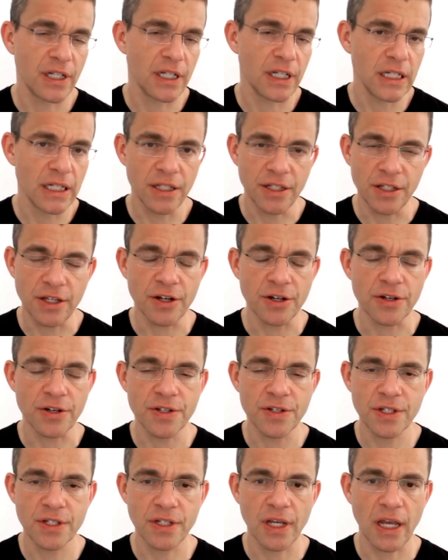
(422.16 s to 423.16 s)

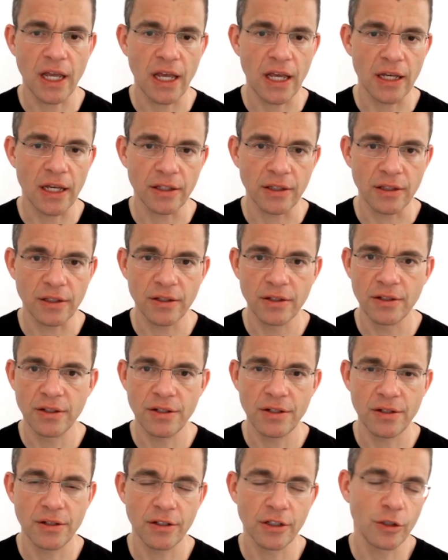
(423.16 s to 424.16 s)
years and
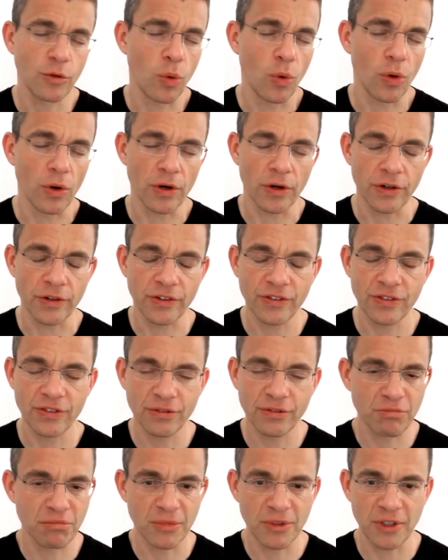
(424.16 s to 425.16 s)
quarters
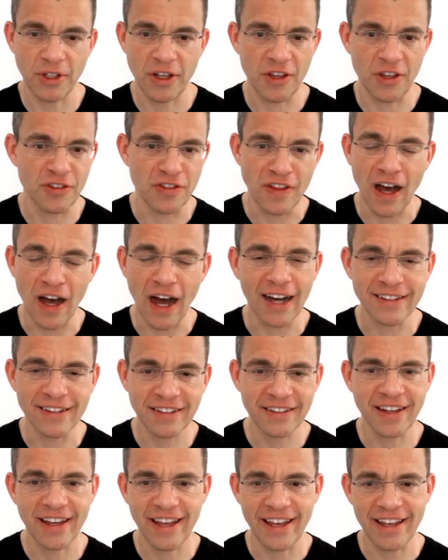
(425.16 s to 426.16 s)
is not
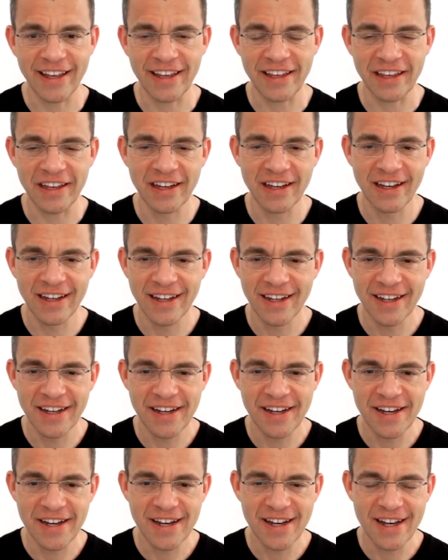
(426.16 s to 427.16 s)
a
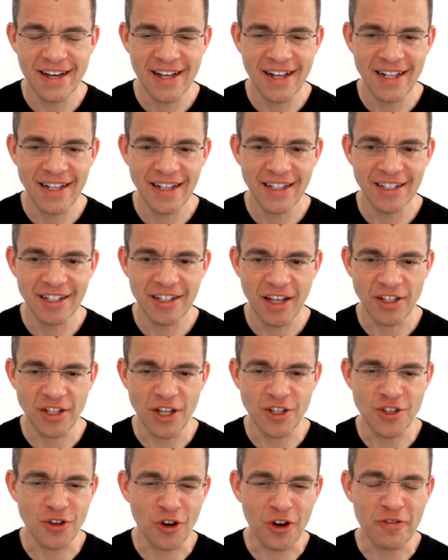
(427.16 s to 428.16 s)
it's
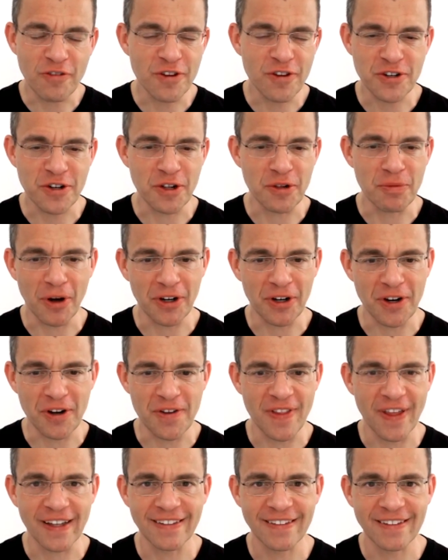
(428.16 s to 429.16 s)
an artificial marker
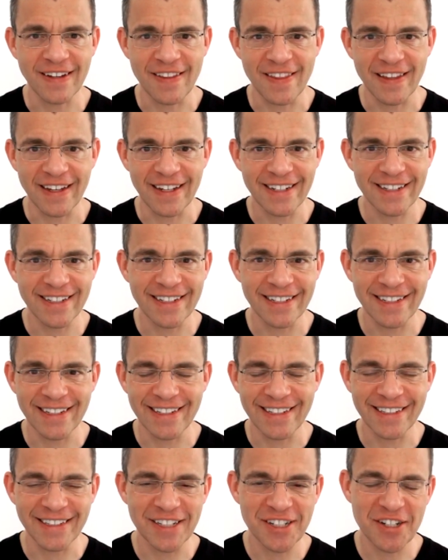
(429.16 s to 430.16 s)
that I think
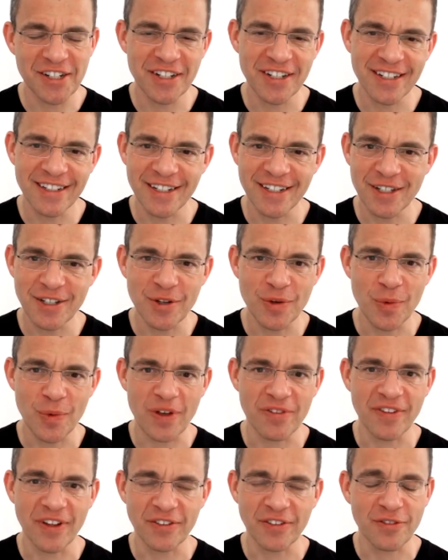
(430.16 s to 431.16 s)
uh, we have
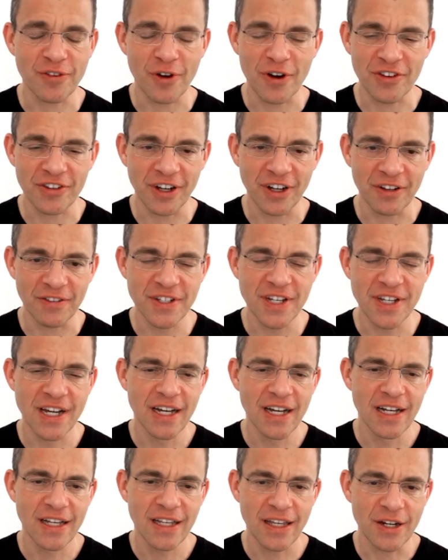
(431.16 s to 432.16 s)
met for ourselves
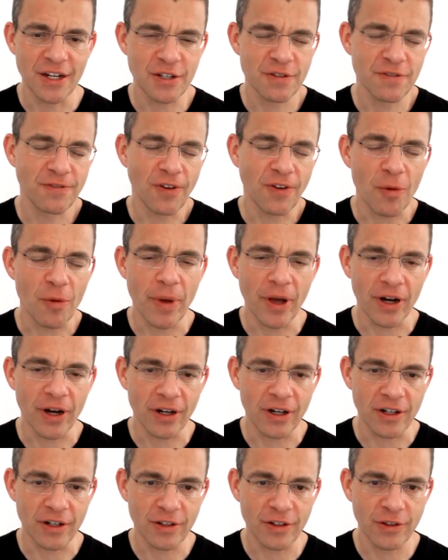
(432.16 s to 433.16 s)
it is far
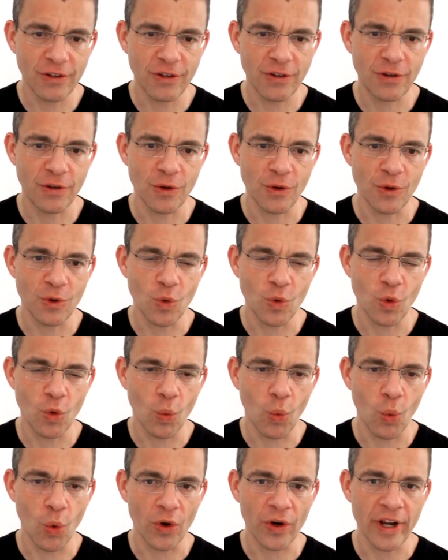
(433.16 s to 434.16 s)
better to
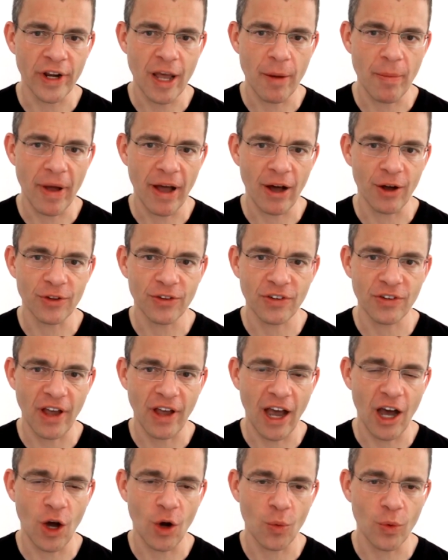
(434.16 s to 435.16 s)
worry about
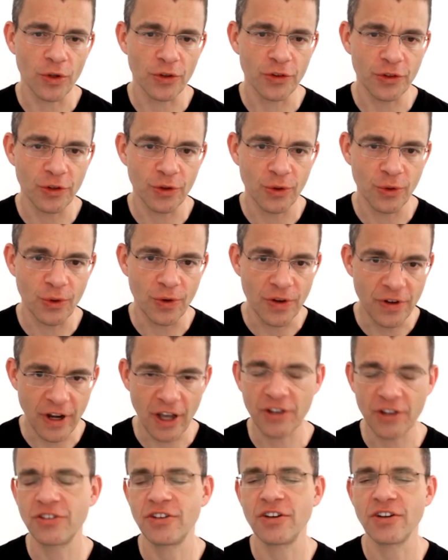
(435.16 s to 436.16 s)
how we'll do
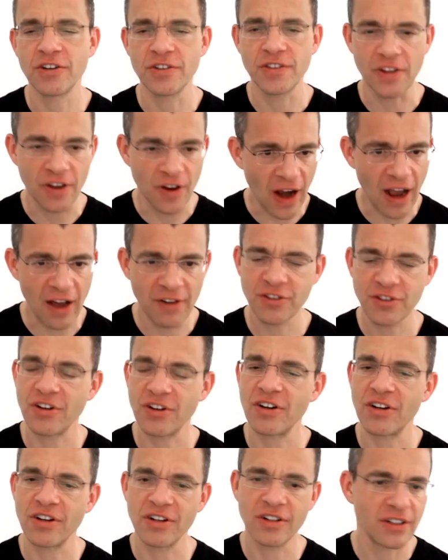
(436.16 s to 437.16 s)
next year and the year
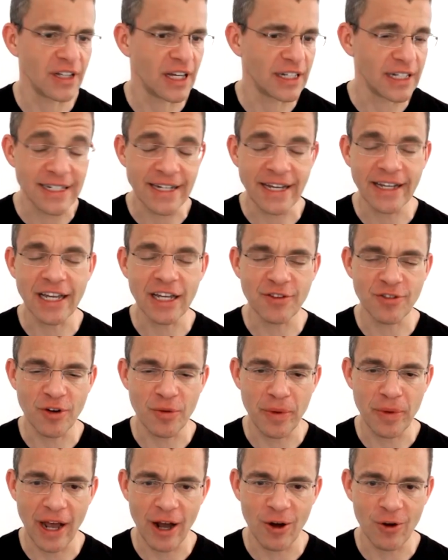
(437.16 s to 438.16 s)
after and a decade from
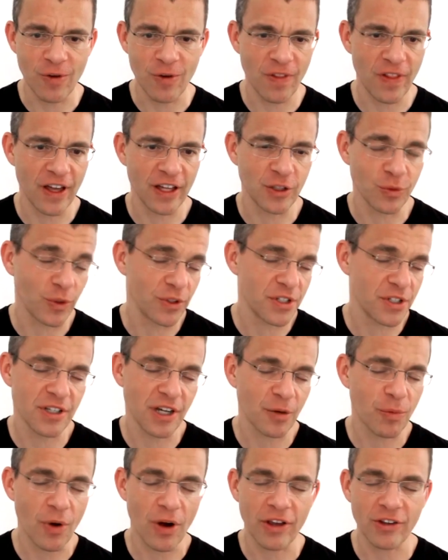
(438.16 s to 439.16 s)
now than what the
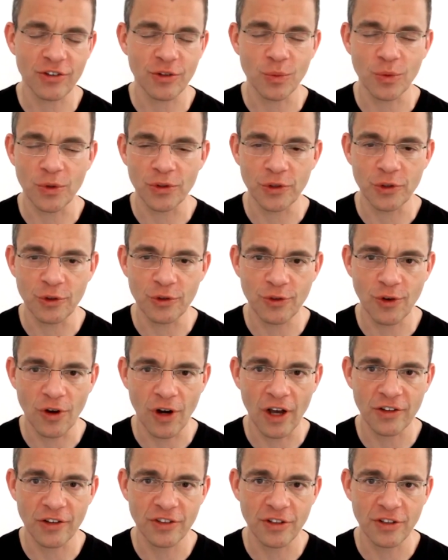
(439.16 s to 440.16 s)
stock price will do for
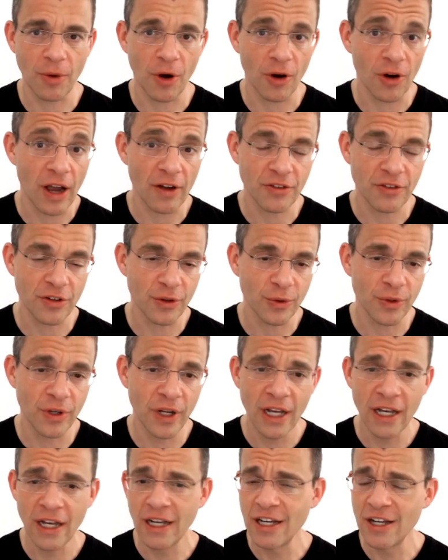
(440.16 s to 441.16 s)
us tomorrow afternoon.
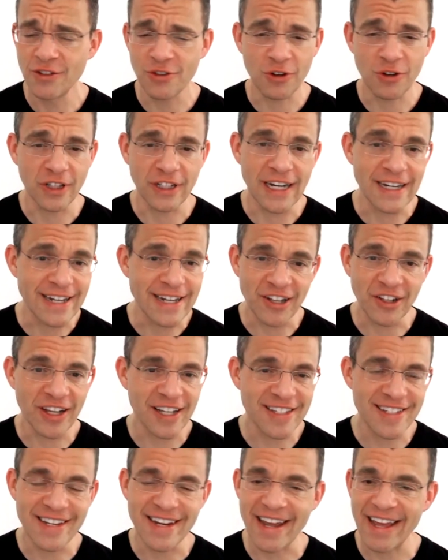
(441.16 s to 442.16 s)
Certainly, in a day like
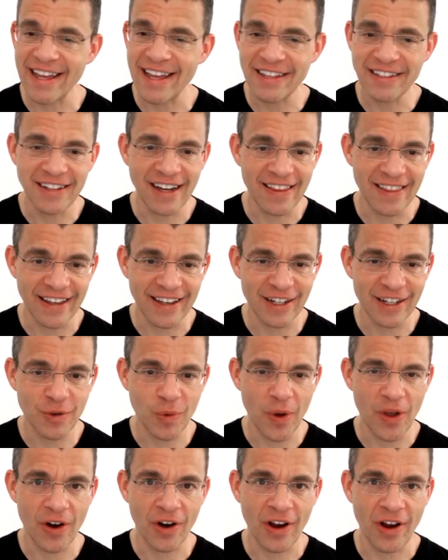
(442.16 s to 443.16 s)
today, I think we
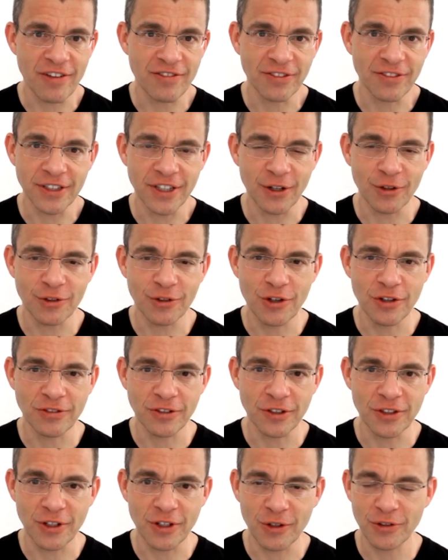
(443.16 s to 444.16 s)
are a footnote to a
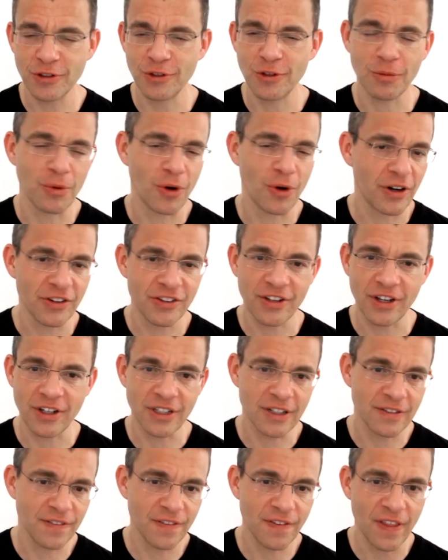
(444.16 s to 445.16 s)
footnote to a broader
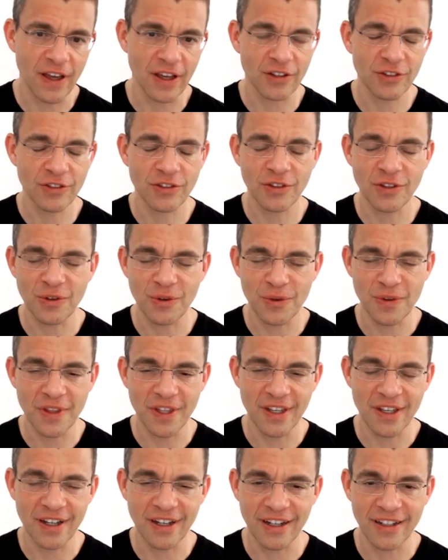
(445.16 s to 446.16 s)
sell-off thanks to the
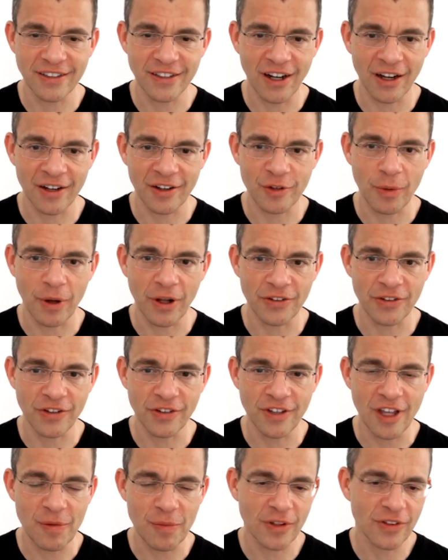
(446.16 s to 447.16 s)
uh, the hawkish policy
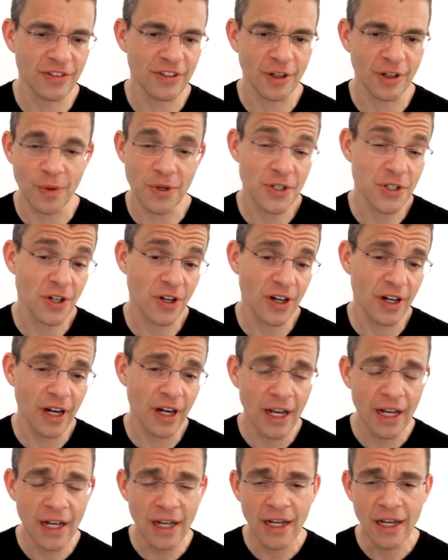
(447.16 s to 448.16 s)
statements that we just heard.
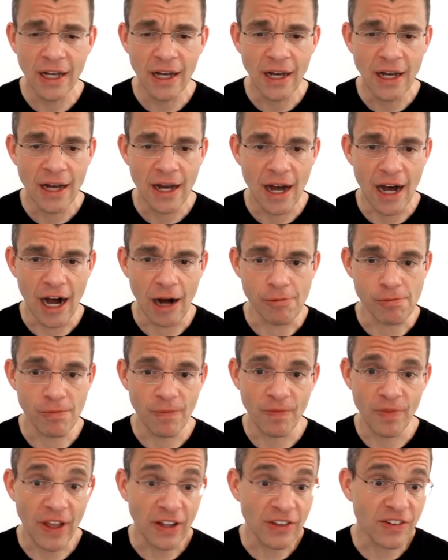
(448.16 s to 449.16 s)
Um,
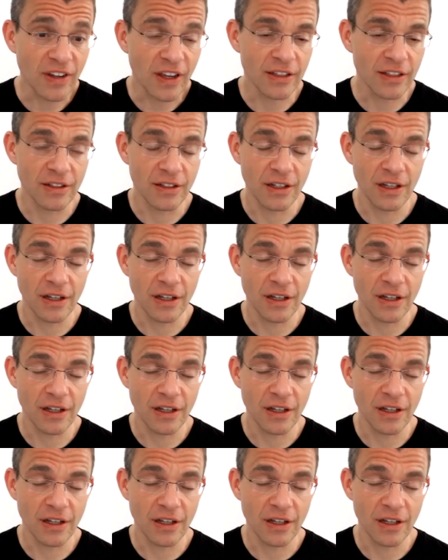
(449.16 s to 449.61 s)
that said,